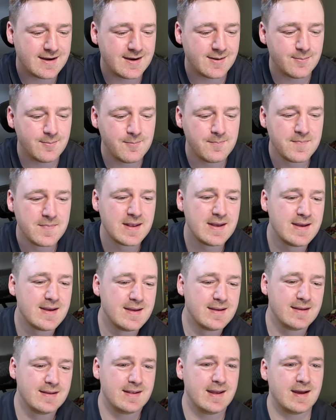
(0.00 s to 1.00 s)

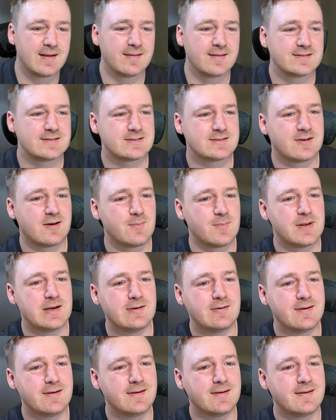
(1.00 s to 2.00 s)
Let's just hop
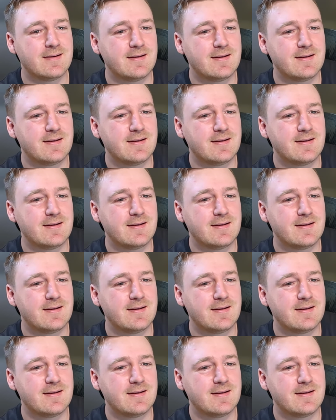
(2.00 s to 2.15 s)
into it.